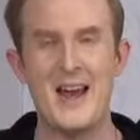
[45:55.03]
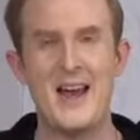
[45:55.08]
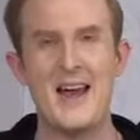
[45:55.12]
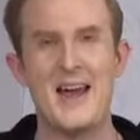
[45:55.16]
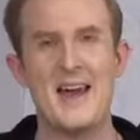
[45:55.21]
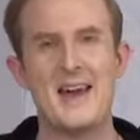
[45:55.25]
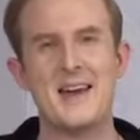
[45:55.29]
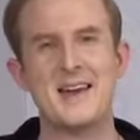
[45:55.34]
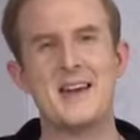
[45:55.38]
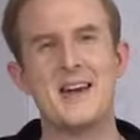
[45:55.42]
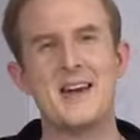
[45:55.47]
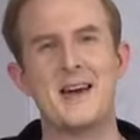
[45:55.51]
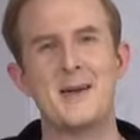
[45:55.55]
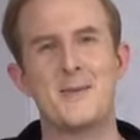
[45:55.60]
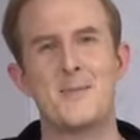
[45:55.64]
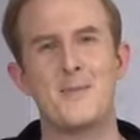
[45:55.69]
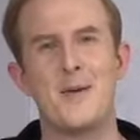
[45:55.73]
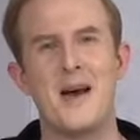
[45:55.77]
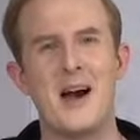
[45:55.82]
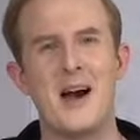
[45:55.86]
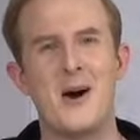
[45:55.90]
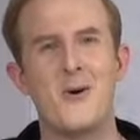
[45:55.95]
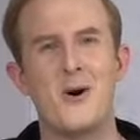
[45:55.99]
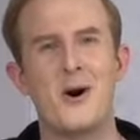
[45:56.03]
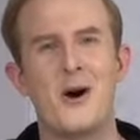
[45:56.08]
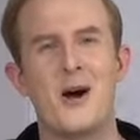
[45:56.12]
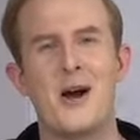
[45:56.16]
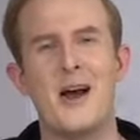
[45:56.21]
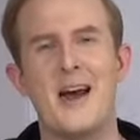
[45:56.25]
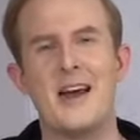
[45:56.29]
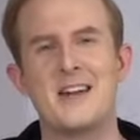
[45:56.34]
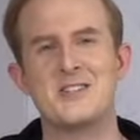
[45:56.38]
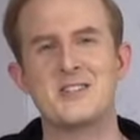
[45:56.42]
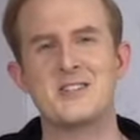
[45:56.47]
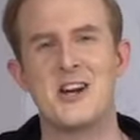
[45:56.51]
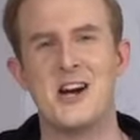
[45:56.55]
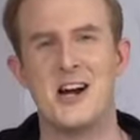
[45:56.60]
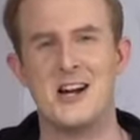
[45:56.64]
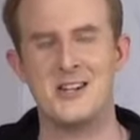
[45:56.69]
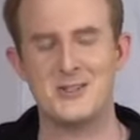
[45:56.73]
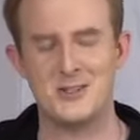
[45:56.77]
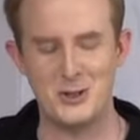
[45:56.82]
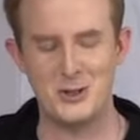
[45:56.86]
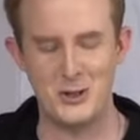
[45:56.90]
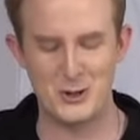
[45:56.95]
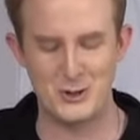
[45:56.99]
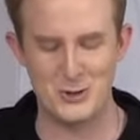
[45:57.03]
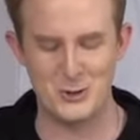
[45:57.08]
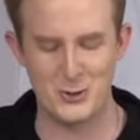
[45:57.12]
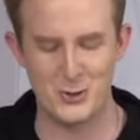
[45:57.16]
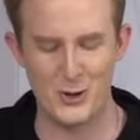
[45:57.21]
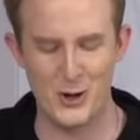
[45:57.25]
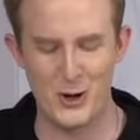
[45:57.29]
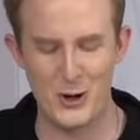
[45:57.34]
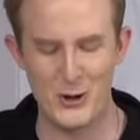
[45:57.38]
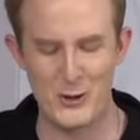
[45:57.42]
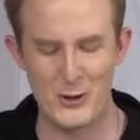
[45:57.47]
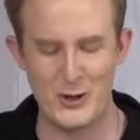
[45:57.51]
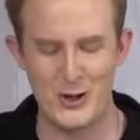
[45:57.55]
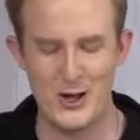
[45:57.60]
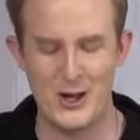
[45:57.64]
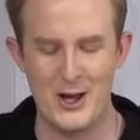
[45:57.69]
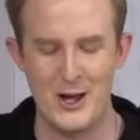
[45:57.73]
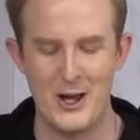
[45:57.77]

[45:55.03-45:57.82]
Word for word: It can power and charge your drone,